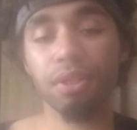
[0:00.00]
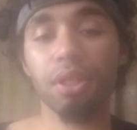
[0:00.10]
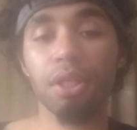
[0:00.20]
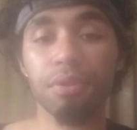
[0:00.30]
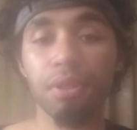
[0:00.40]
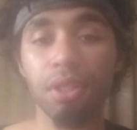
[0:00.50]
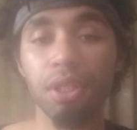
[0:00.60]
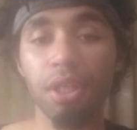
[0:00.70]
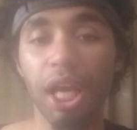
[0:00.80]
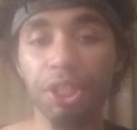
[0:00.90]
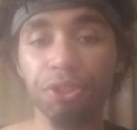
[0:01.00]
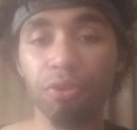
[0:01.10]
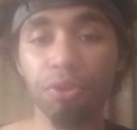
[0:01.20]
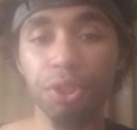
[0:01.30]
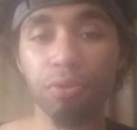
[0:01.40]
I
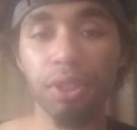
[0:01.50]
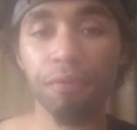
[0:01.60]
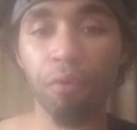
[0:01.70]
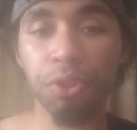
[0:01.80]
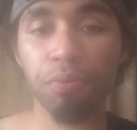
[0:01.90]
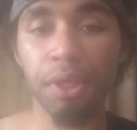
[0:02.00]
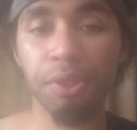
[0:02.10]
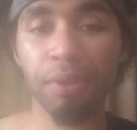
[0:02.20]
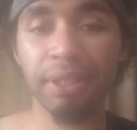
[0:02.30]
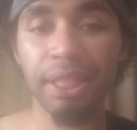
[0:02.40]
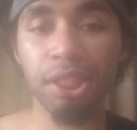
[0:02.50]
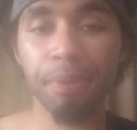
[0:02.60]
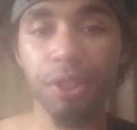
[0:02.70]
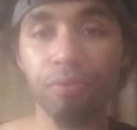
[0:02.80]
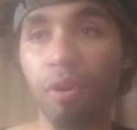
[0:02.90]
still go to his grave once in a while. It's right next to
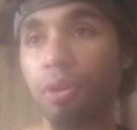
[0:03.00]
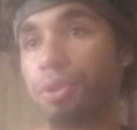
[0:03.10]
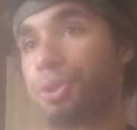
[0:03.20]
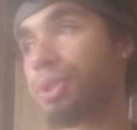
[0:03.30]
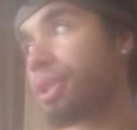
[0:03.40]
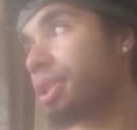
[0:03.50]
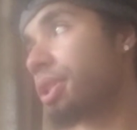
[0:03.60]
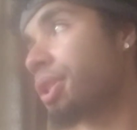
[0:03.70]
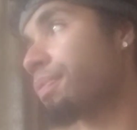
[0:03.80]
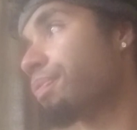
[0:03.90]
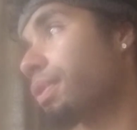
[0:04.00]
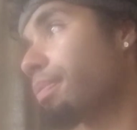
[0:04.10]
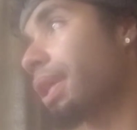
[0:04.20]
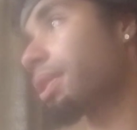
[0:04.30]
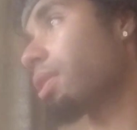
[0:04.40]
my garage and
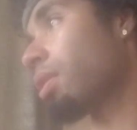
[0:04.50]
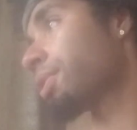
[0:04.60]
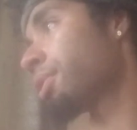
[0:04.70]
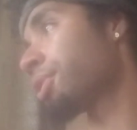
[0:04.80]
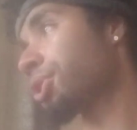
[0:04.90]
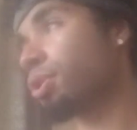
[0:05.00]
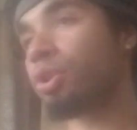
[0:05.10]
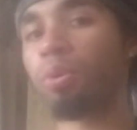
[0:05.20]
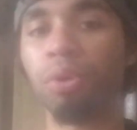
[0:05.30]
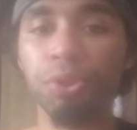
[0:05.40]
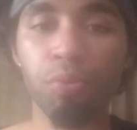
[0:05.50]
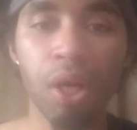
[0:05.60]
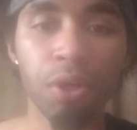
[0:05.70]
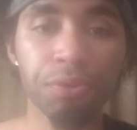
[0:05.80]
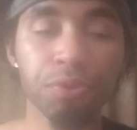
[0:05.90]
by the garden. Still go once in
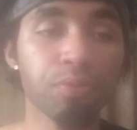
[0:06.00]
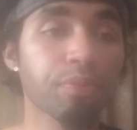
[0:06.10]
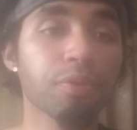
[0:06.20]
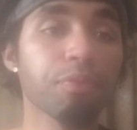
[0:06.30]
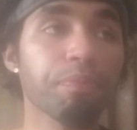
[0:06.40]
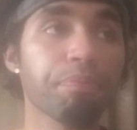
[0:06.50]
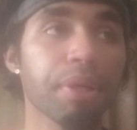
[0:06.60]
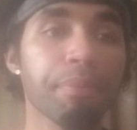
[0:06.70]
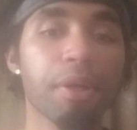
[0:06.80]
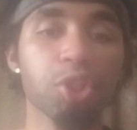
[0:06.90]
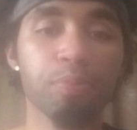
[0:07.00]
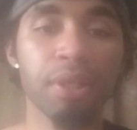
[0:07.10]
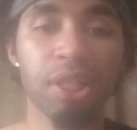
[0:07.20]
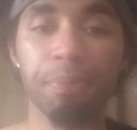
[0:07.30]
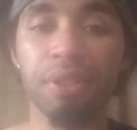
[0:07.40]
a while to pay my
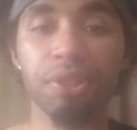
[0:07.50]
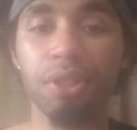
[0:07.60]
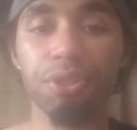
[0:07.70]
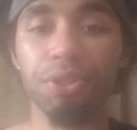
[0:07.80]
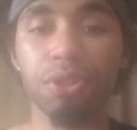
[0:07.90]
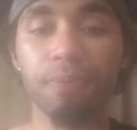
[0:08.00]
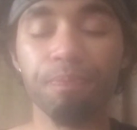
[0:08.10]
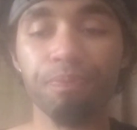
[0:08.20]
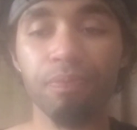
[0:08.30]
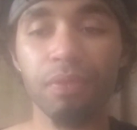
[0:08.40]
respect like my ancestors did.